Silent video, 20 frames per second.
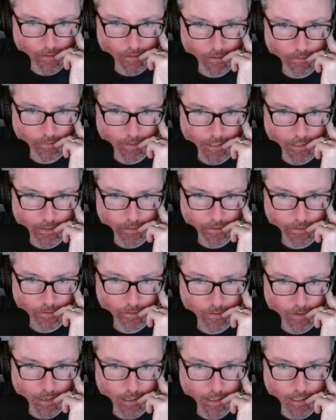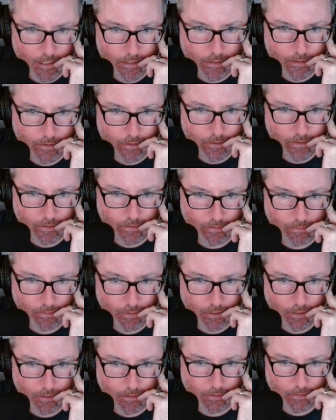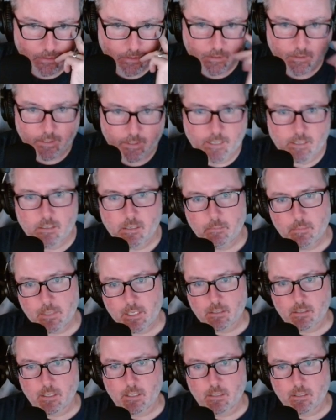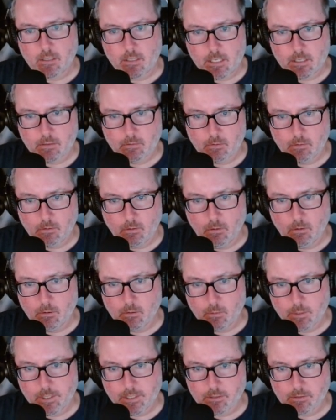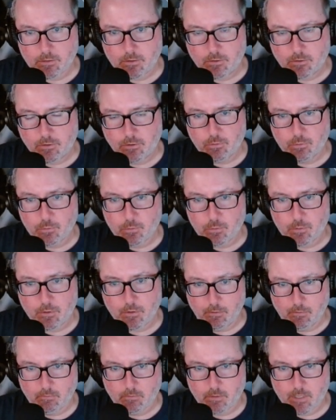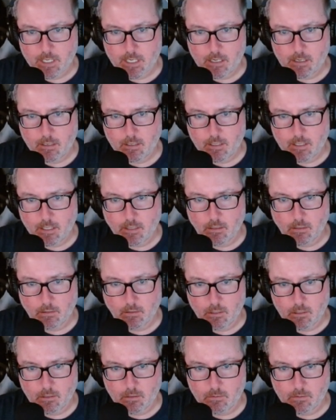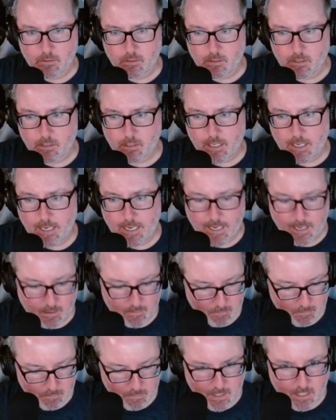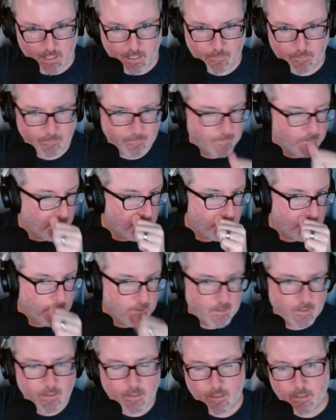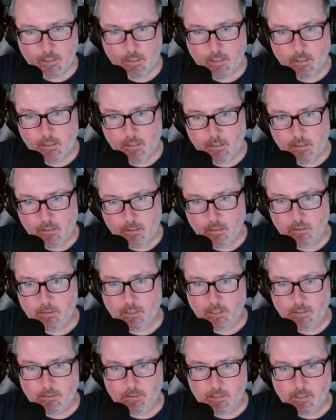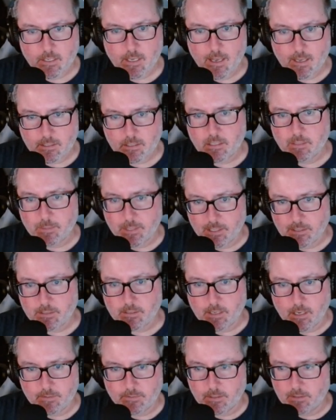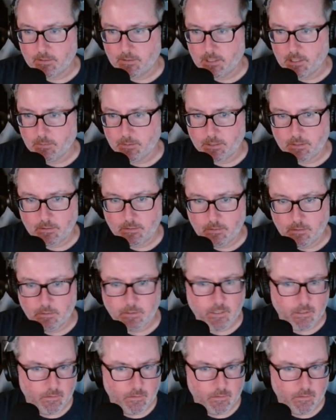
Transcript: need two highs and two lows. I guess that means that these are always a 2, 3 in the low, so this can't be. Okay, so this has to be a 7. There we No,